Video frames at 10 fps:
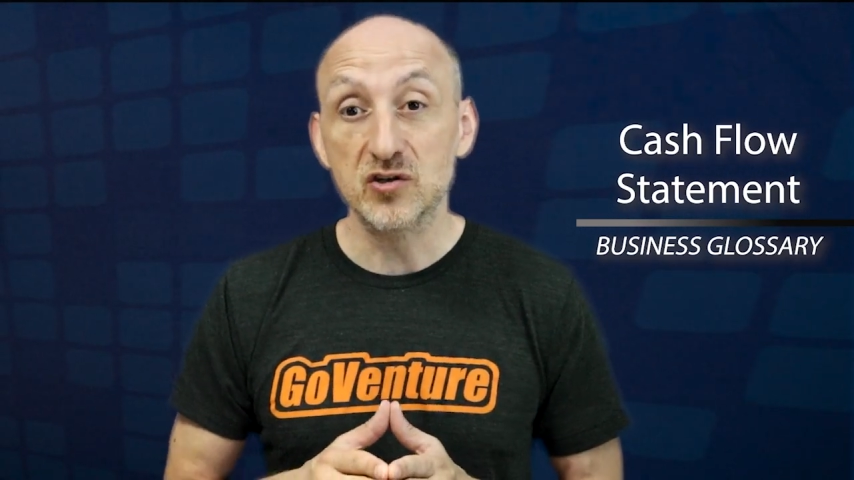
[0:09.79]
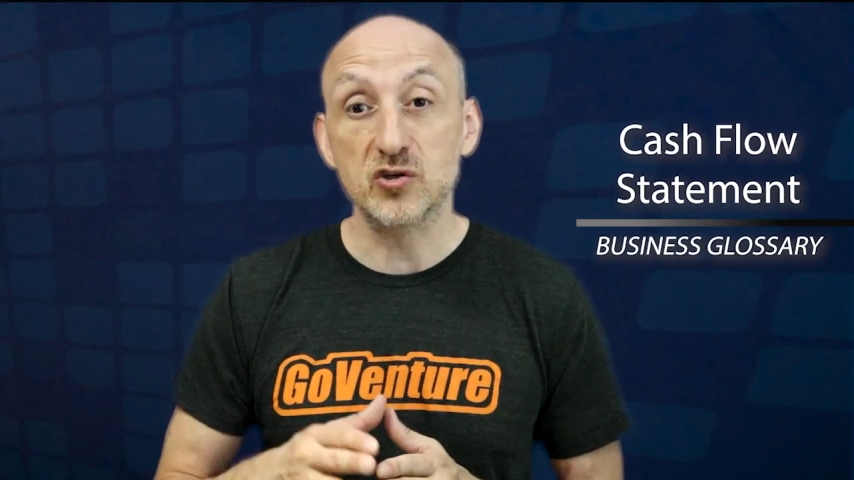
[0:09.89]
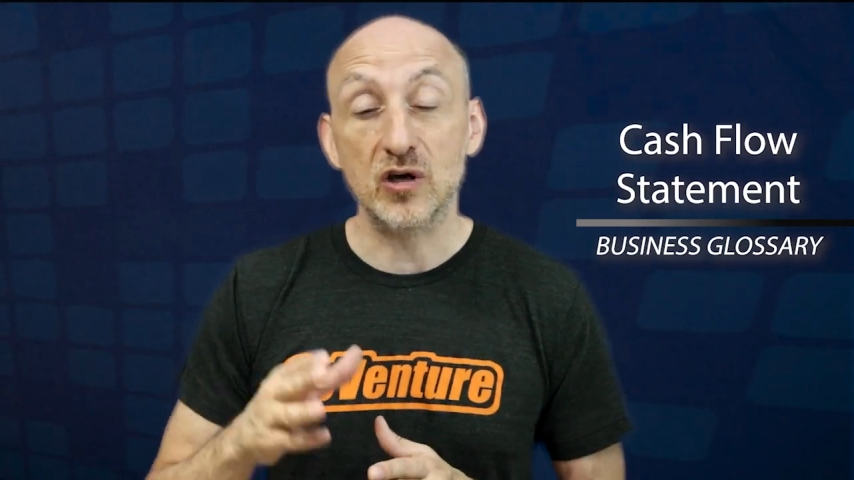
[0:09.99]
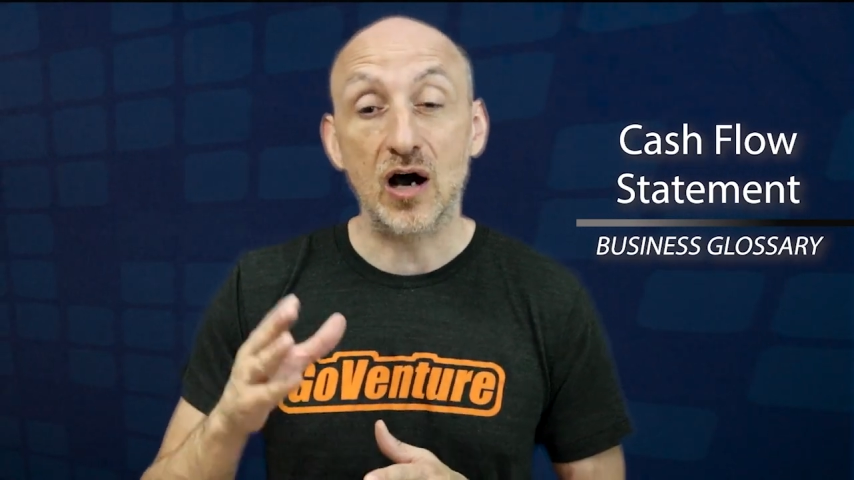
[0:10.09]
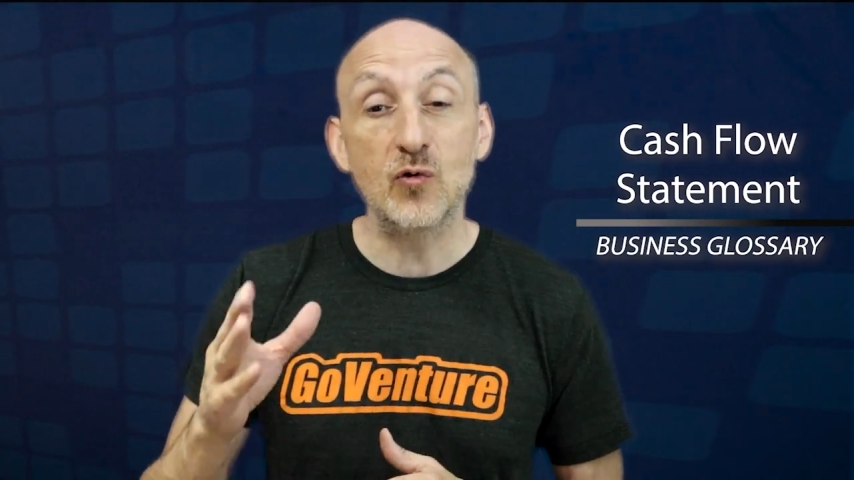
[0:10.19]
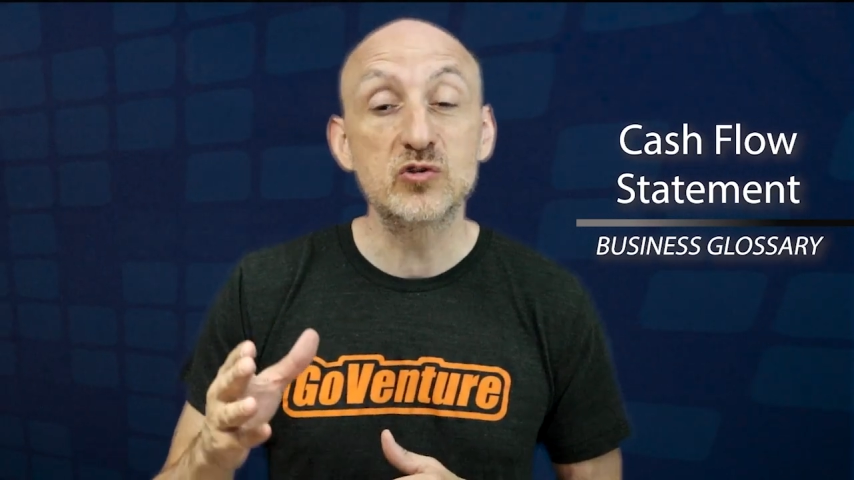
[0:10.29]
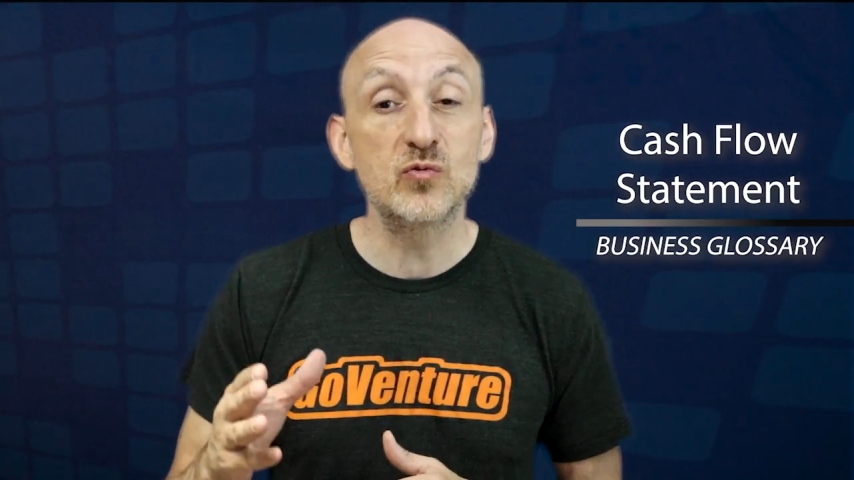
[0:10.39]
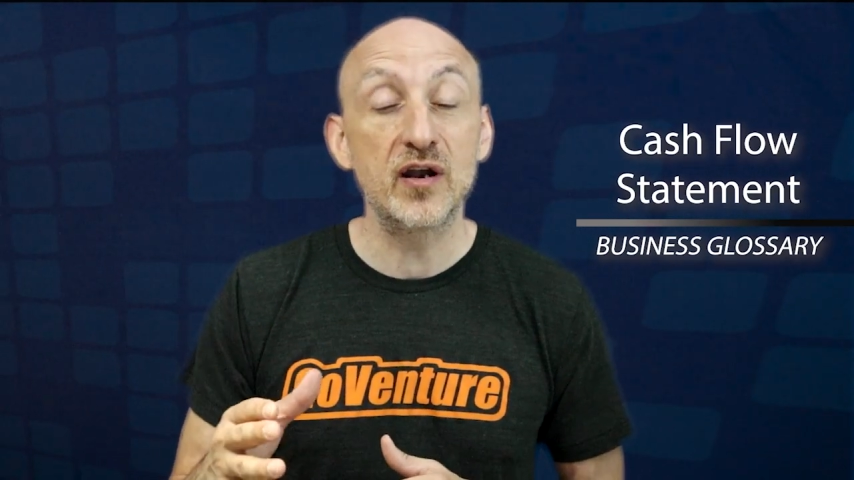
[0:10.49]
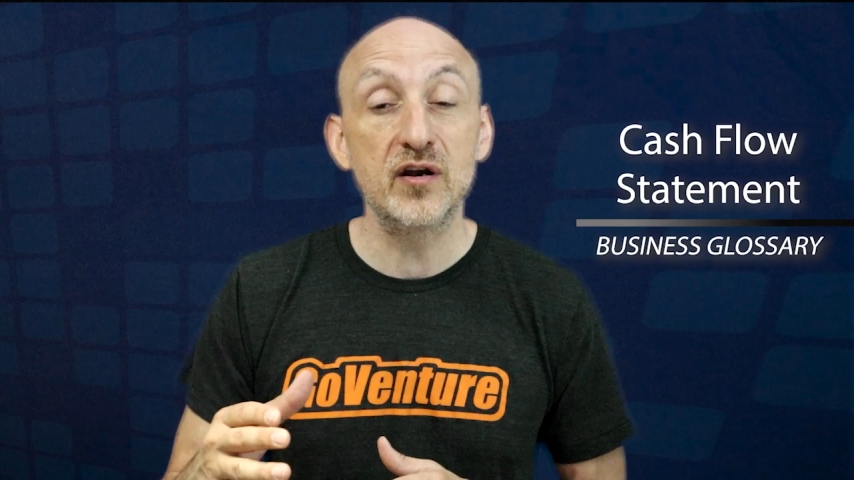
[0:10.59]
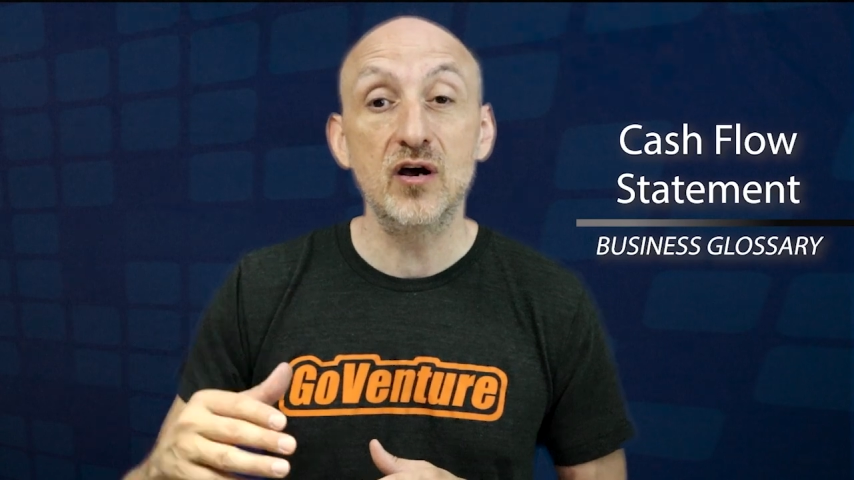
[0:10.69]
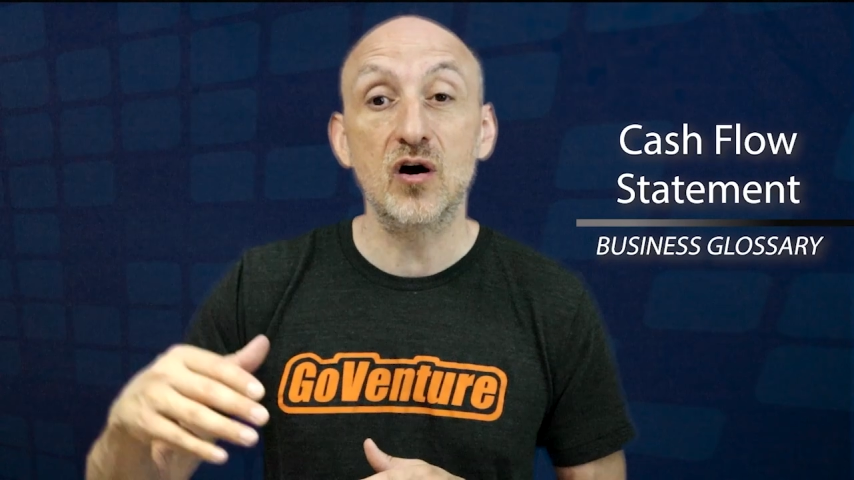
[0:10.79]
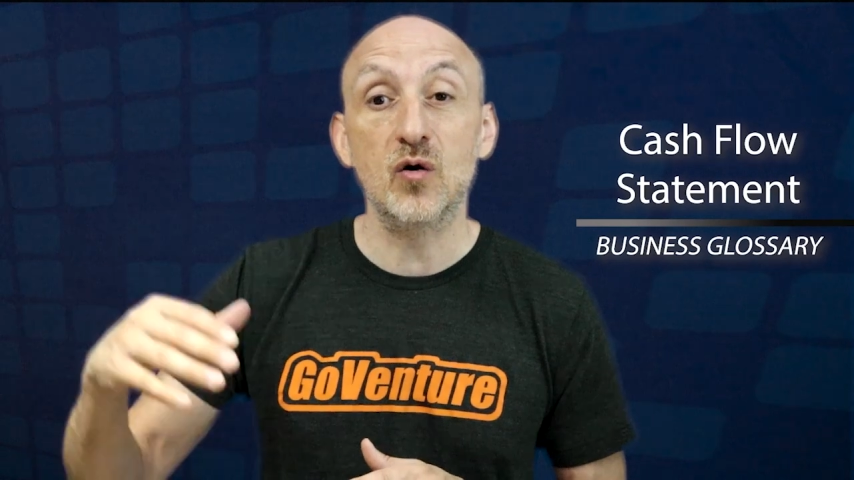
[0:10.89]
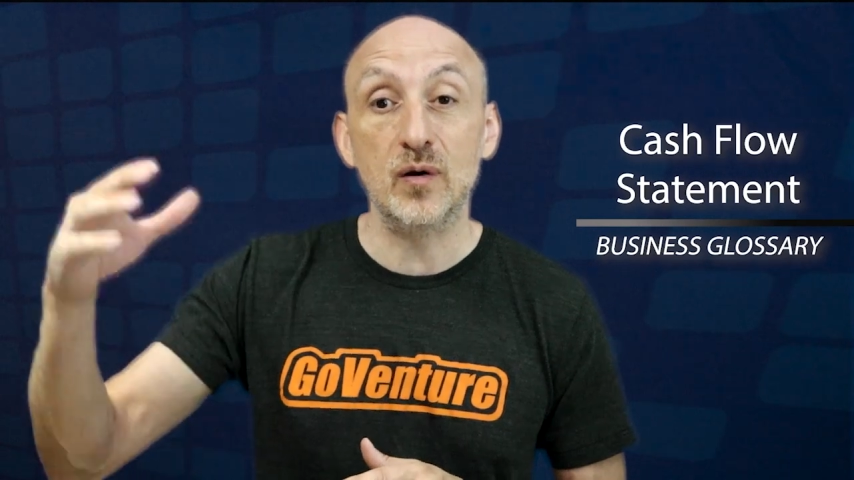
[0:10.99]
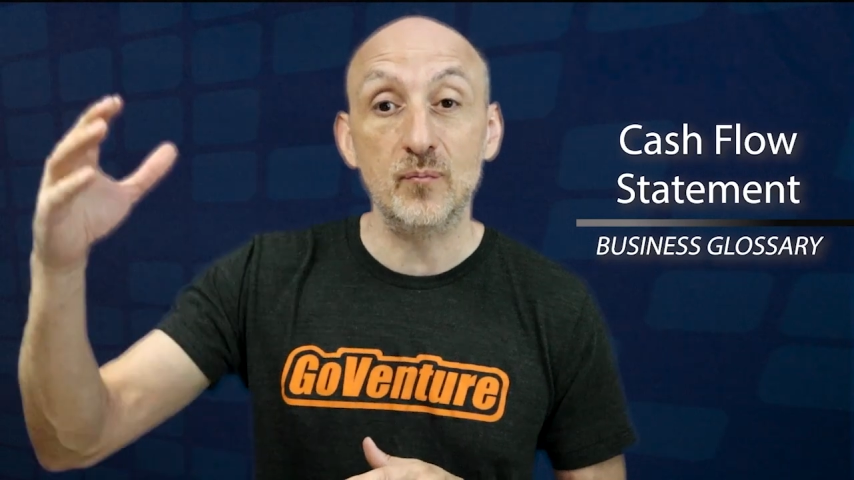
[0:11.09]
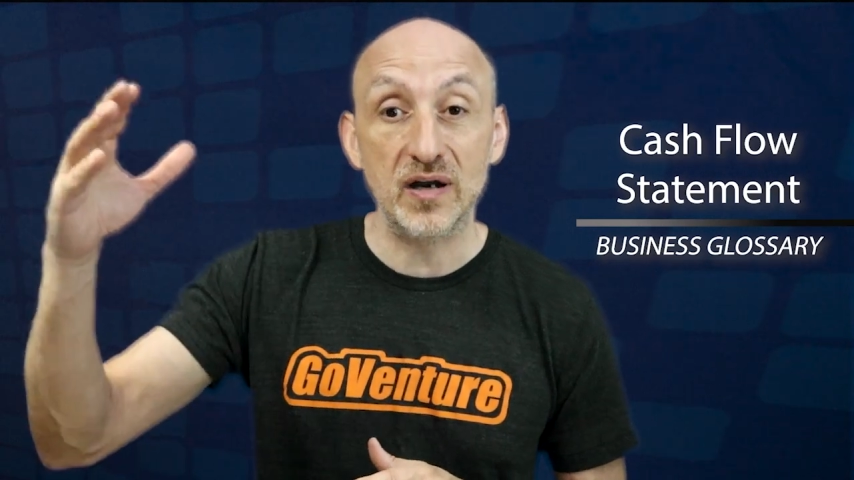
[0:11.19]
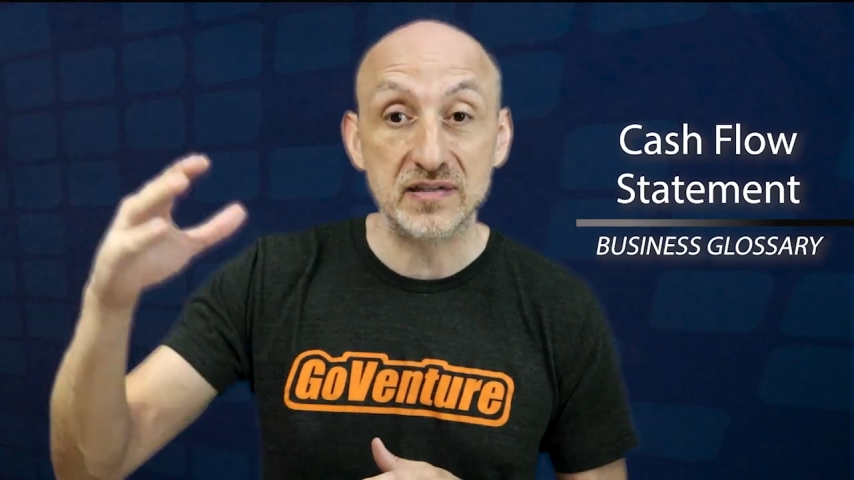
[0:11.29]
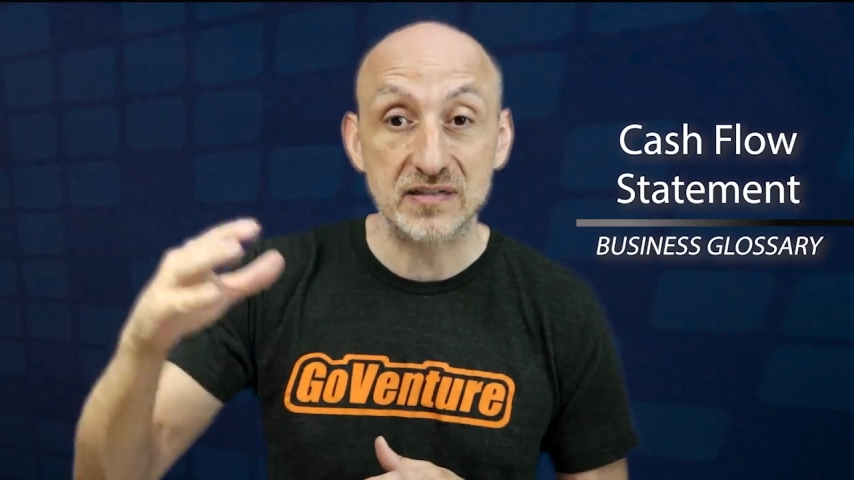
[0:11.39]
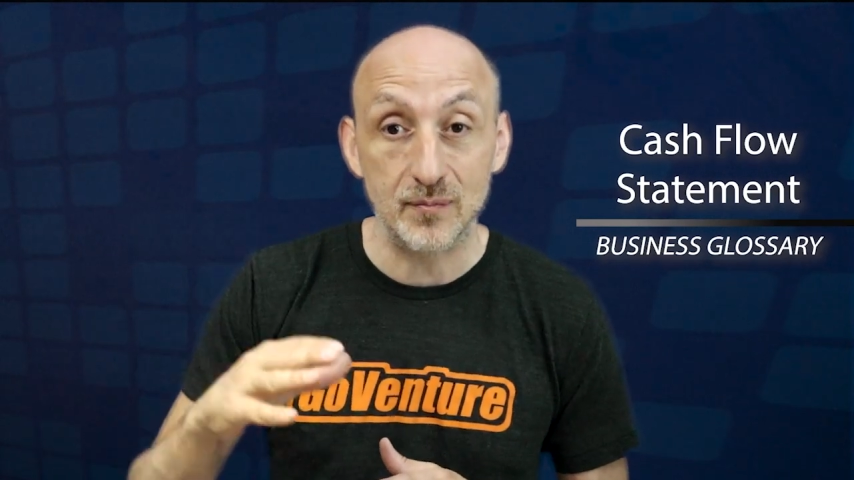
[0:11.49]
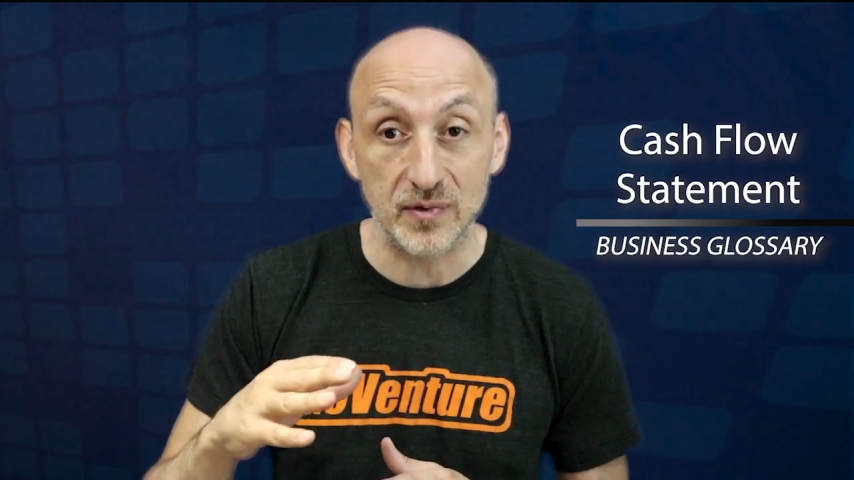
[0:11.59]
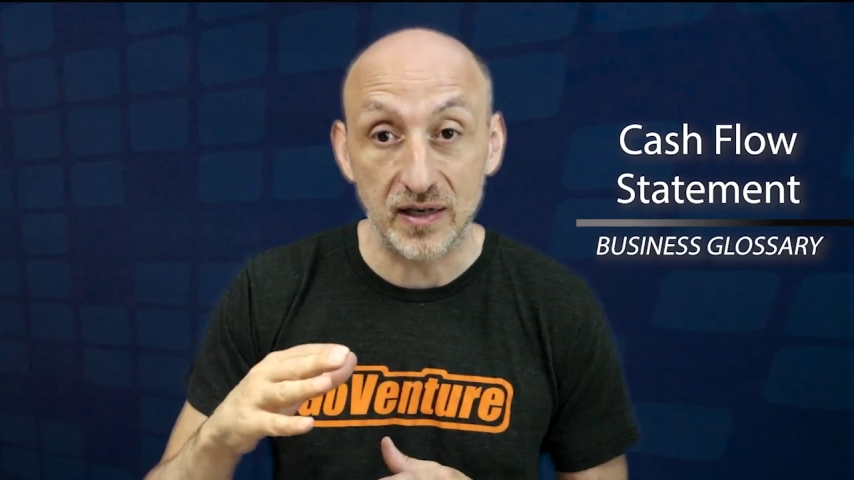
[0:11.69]
So you always want to know when money's
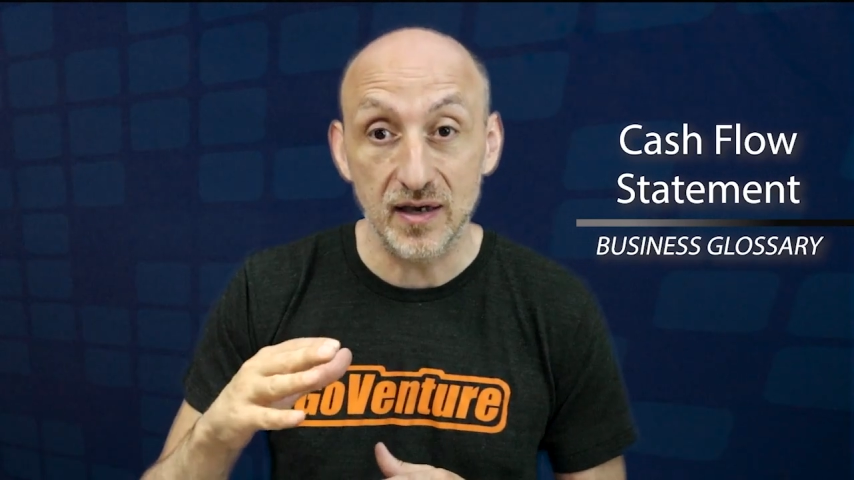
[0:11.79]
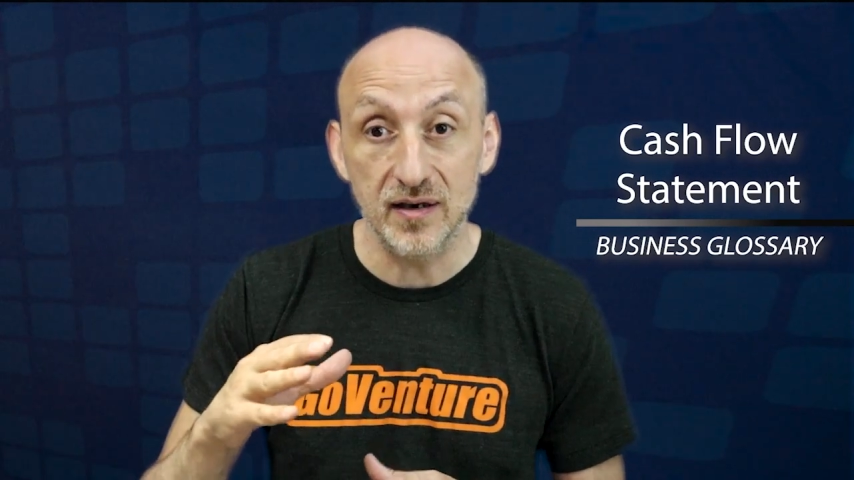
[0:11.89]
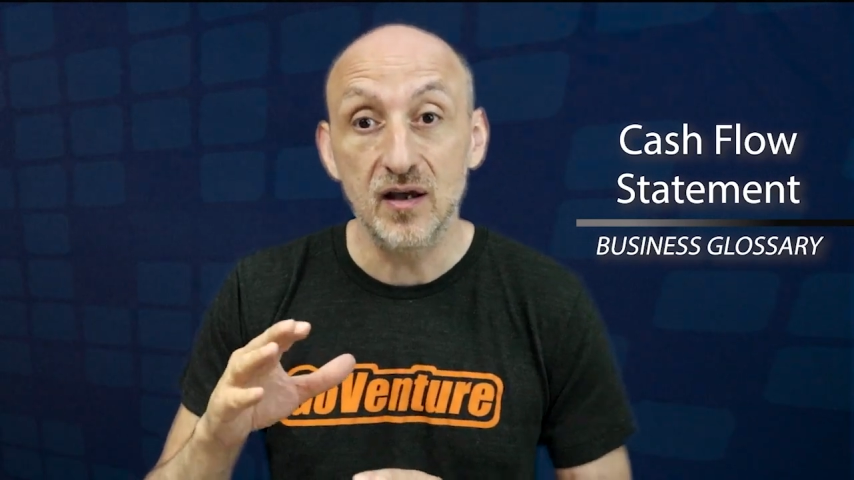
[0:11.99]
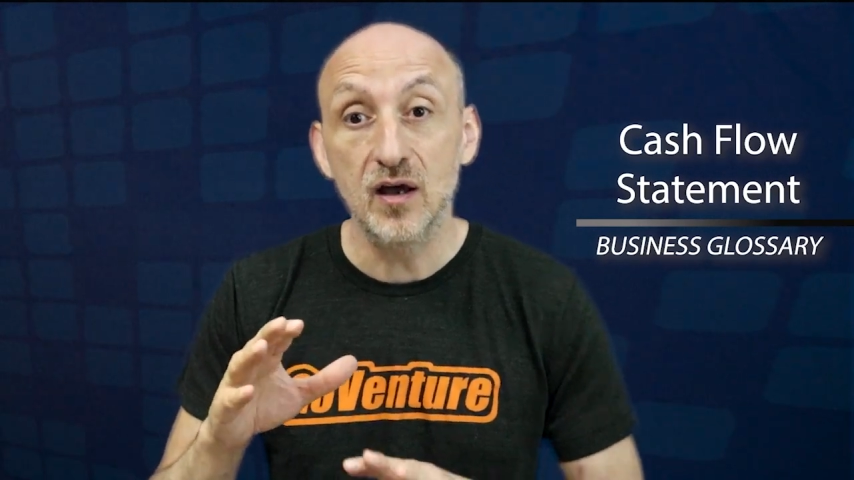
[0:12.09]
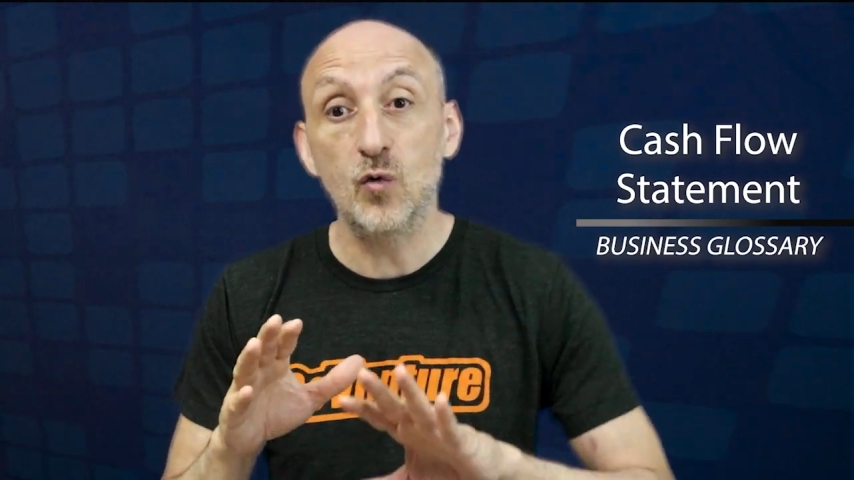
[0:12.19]
coming in,